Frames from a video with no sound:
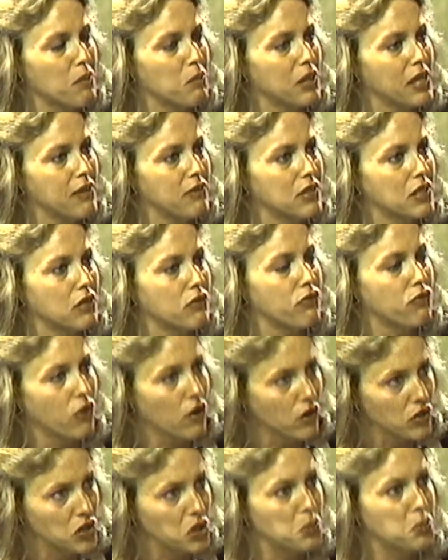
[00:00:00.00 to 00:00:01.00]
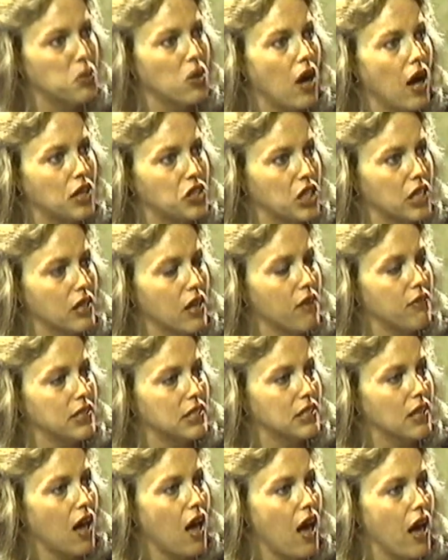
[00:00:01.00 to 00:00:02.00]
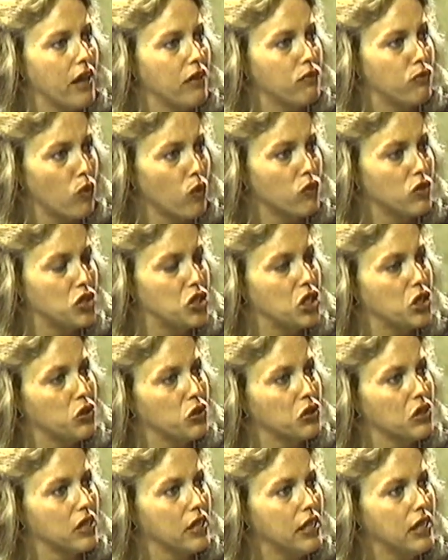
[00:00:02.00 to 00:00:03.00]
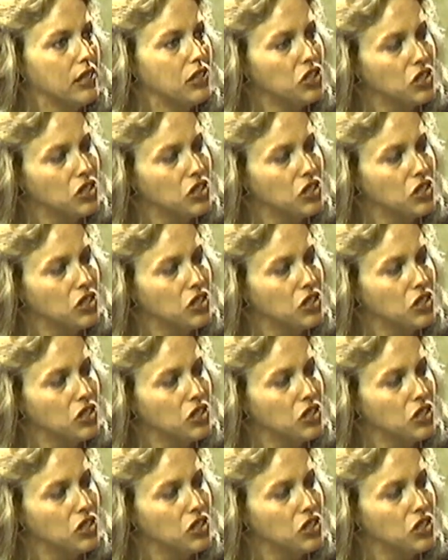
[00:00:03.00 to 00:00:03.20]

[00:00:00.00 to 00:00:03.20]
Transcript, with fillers: I believe it's the first project of its kind for the Junior League.